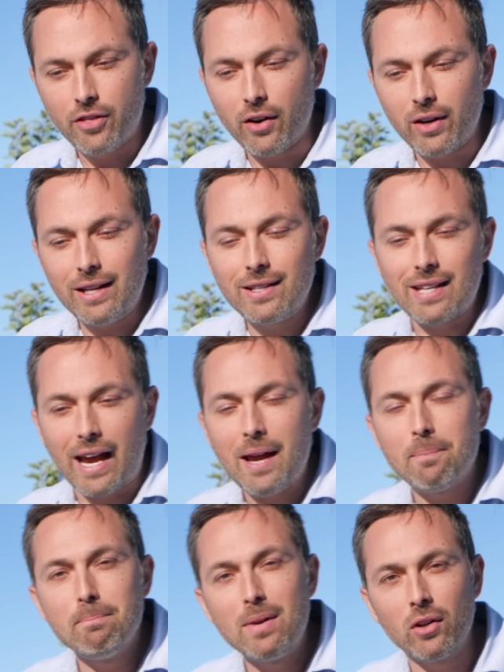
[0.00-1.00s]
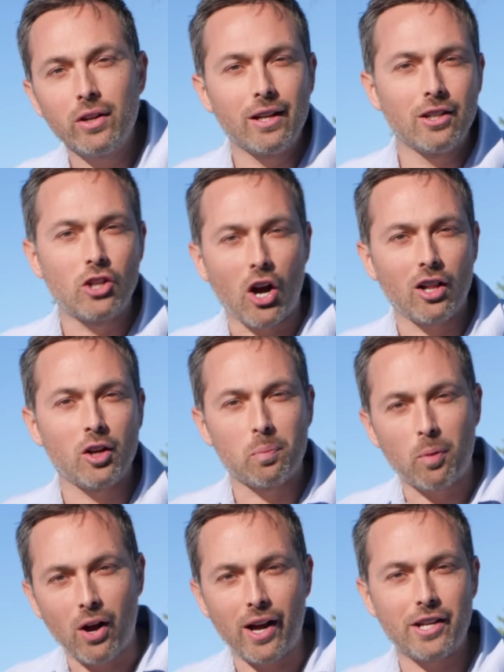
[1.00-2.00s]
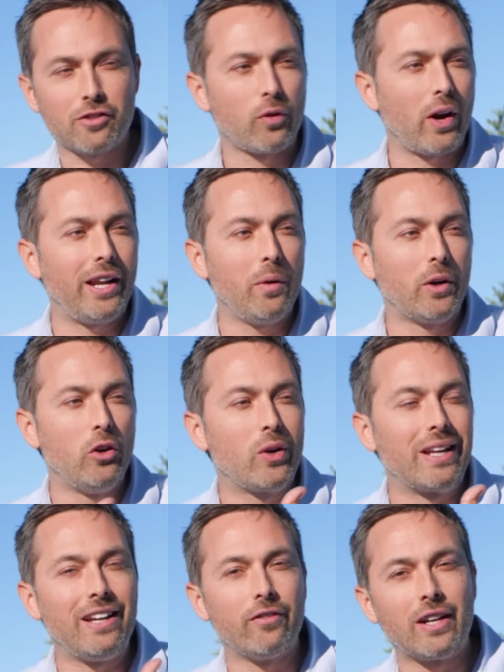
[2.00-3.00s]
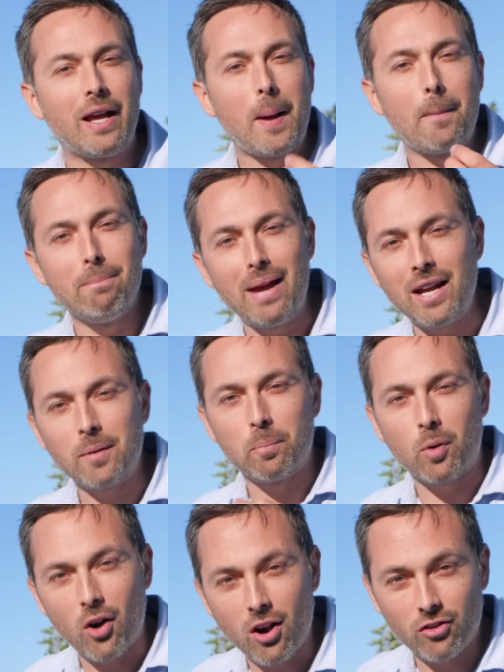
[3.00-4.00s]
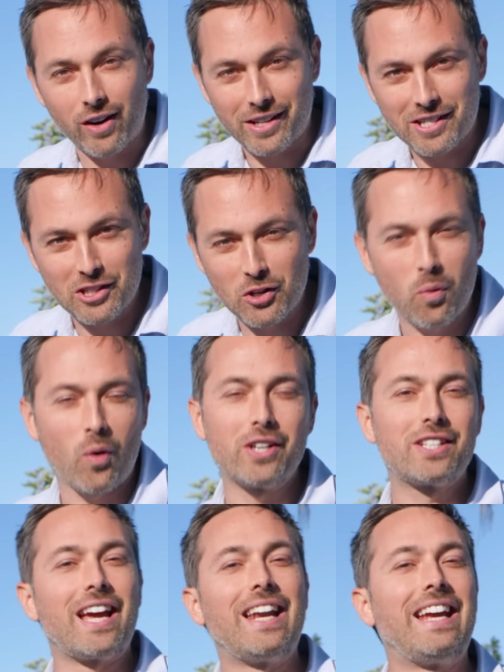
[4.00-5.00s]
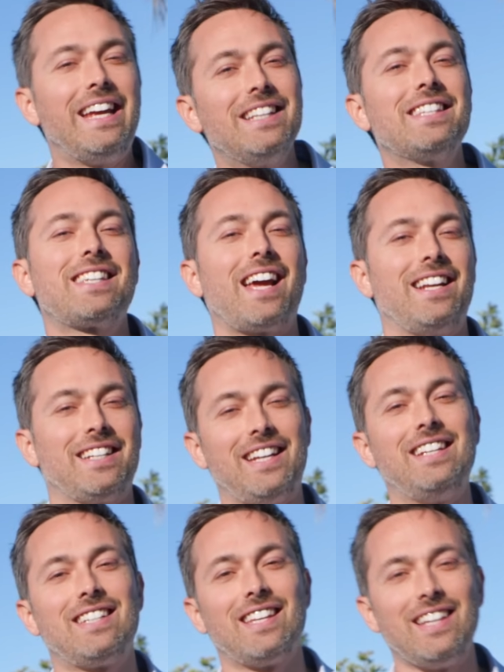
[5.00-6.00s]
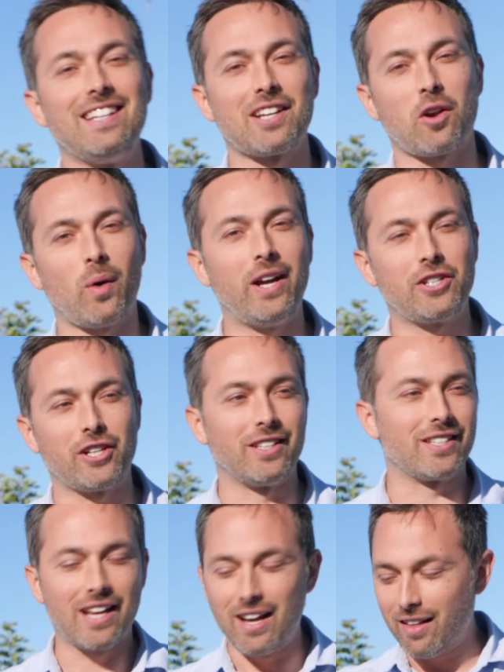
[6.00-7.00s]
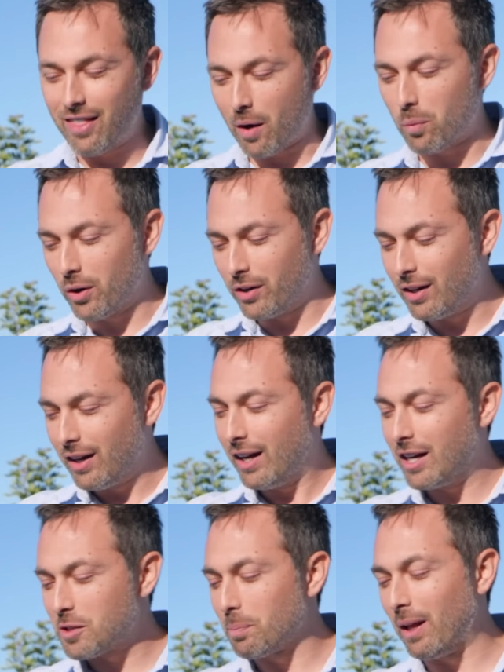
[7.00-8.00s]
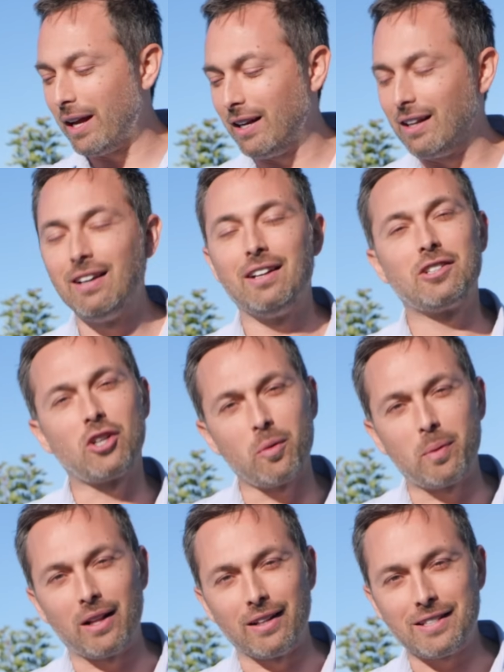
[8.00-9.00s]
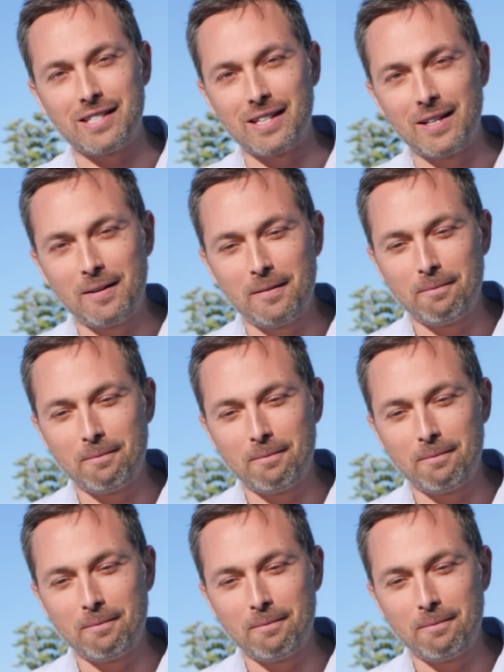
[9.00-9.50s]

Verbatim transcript: there is a million dollar prize for anyone who can even make progress towards getting insight into these equations that would explain turbulence.